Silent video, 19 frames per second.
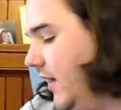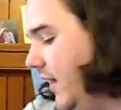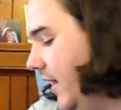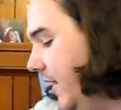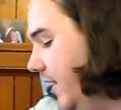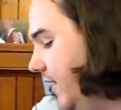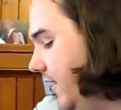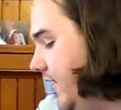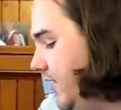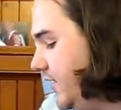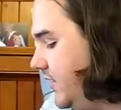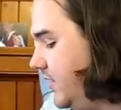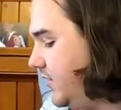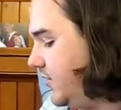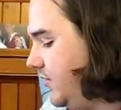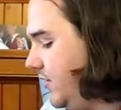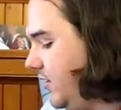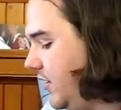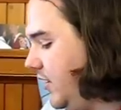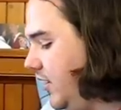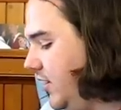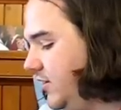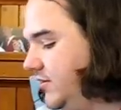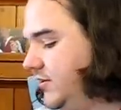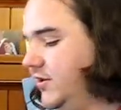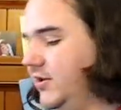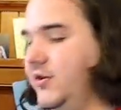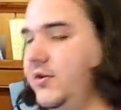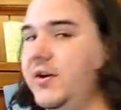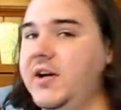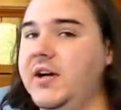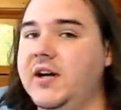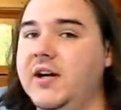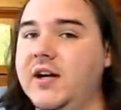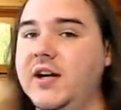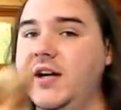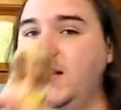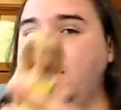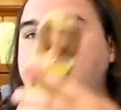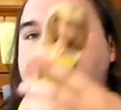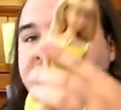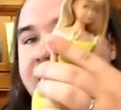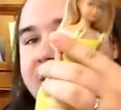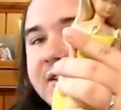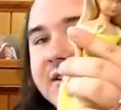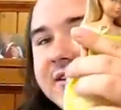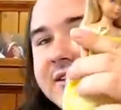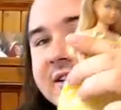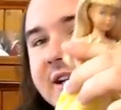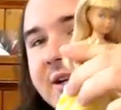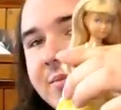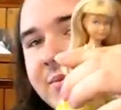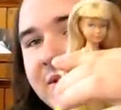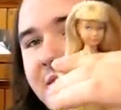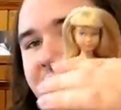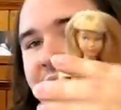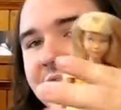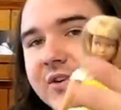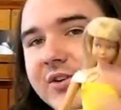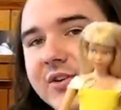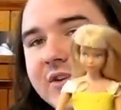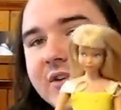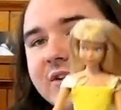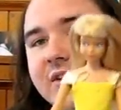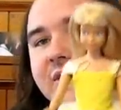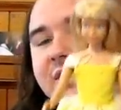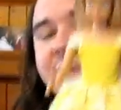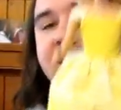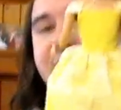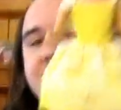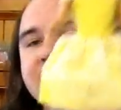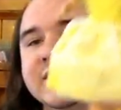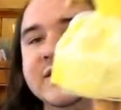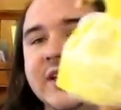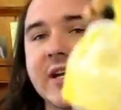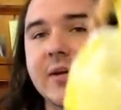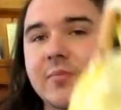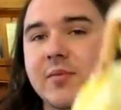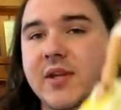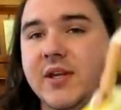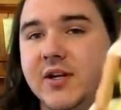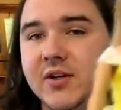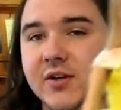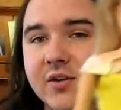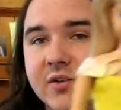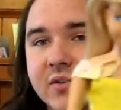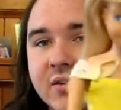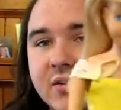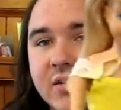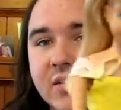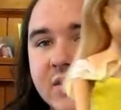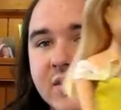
And also, uh, another skipper, same year,